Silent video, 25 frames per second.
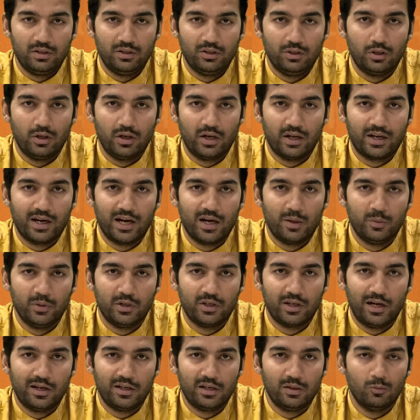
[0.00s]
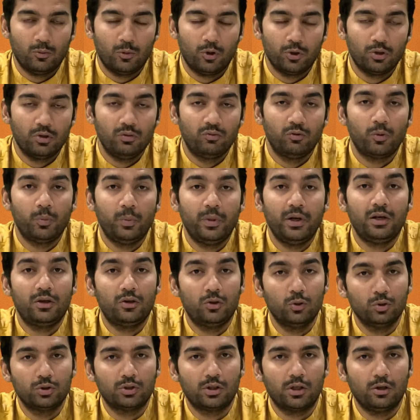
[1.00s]
your academic writing module would be
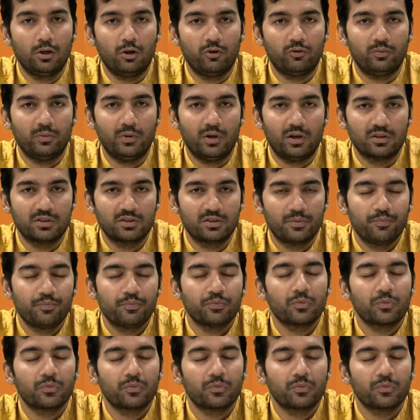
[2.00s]
2/3 of marks.